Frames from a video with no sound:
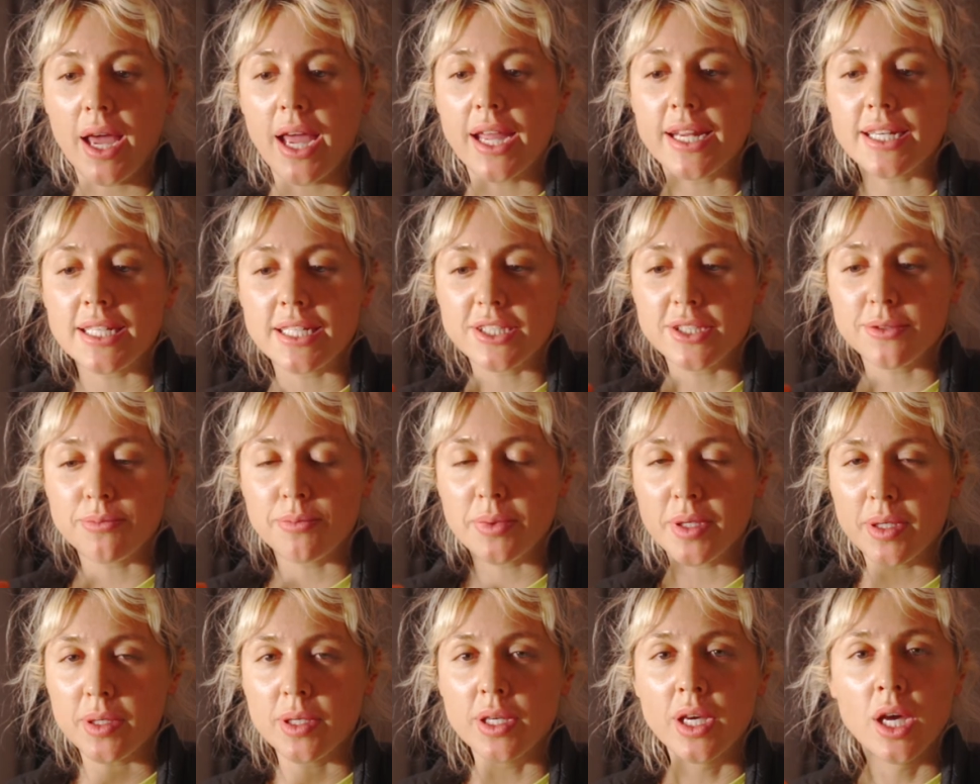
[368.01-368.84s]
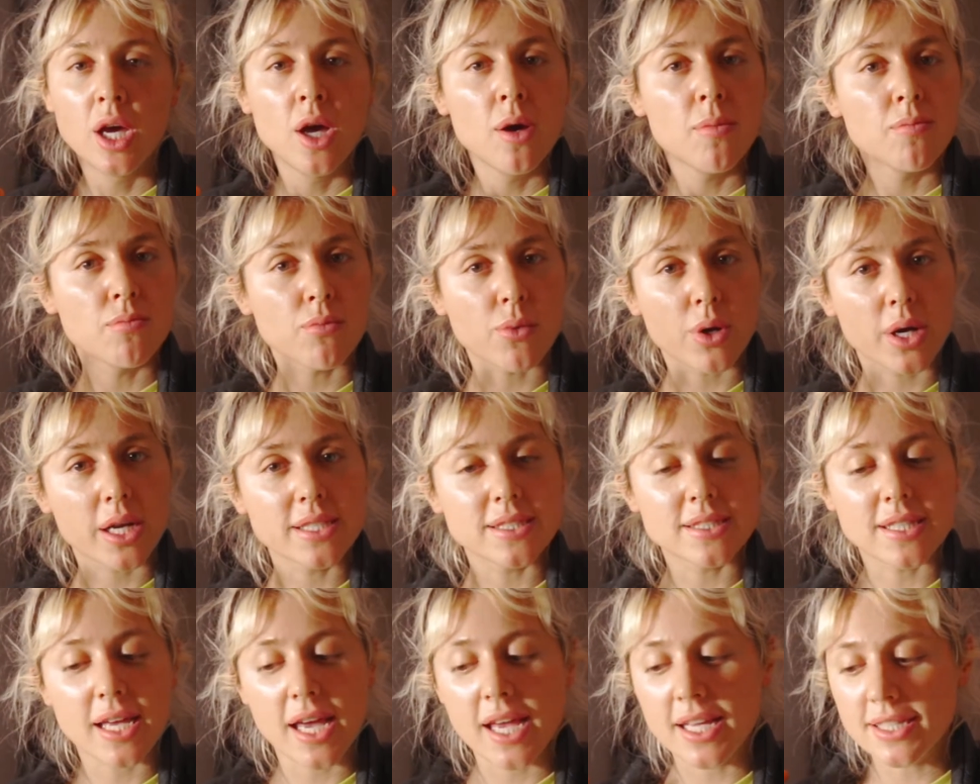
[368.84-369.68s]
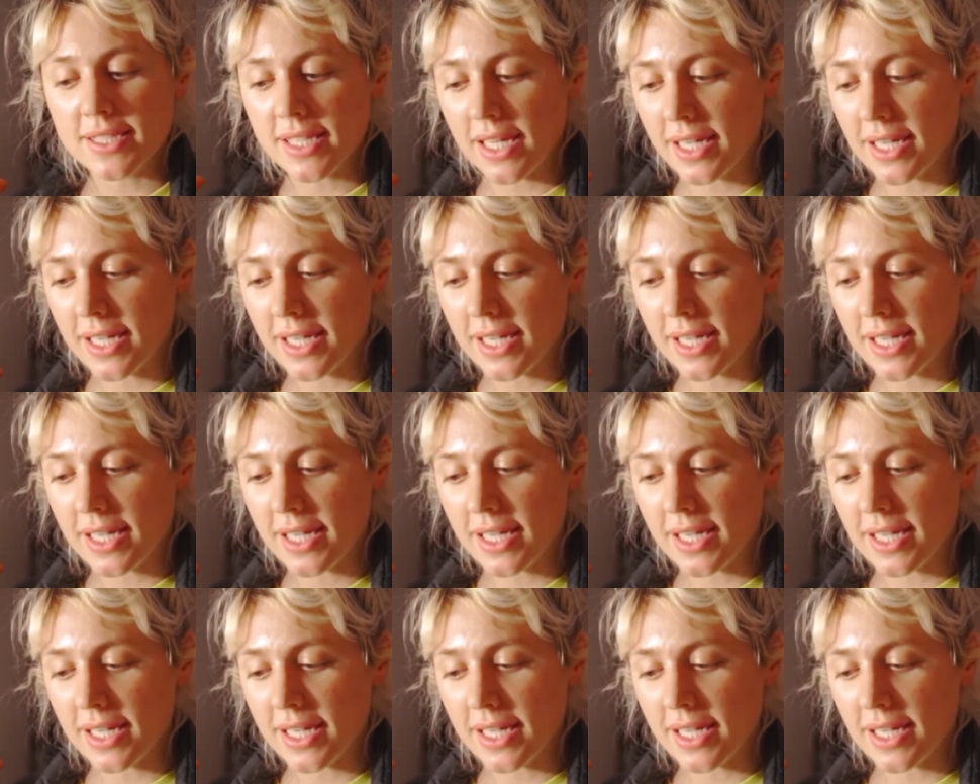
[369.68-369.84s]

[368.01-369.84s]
I need to be more concise.